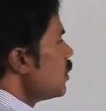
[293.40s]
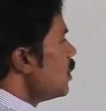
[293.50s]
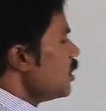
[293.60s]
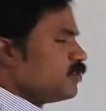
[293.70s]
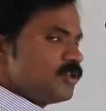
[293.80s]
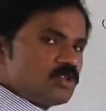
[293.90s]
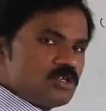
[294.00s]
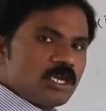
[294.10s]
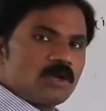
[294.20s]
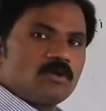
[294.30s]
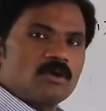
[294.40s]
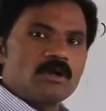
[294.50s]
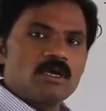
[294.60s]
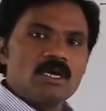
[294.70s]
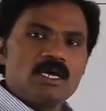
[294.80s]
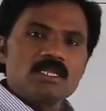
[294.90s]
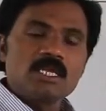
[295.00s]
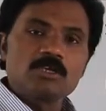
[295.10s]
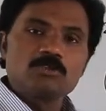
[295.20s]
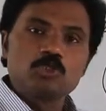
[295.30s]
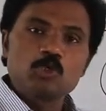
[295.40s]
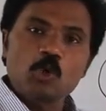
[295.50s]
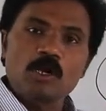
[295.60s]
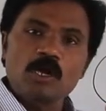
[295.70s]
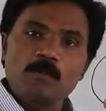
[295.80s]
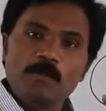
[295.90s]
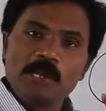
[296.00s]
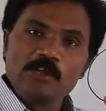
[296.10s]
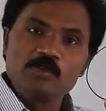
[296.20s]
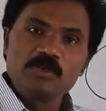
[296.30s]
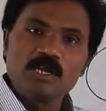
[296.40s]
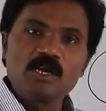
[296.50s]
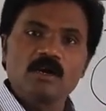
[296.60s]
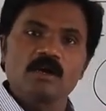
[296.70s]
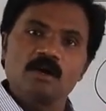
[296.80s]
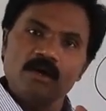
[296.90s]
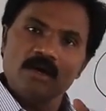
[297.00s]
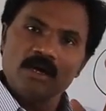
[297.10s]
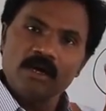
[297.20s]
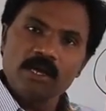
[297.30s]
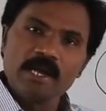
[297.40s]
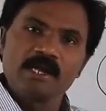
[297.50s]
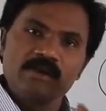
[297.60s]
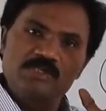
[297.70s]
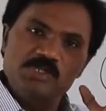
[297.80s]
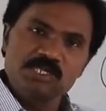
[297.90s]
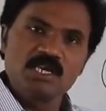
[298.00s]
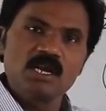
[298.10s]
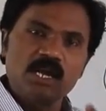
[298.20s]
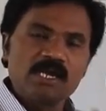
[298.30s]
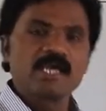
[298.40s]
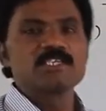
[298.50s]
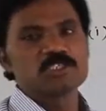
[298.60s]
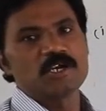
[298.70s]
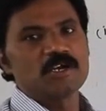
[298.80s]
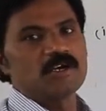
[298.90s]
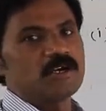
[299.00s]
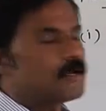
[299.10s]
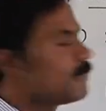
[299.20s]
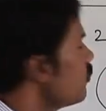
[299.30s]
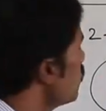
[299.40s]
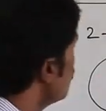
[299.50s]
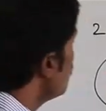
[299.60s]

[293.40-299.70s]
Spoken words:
In this zygote, that zona pellucida, it is still attached and all.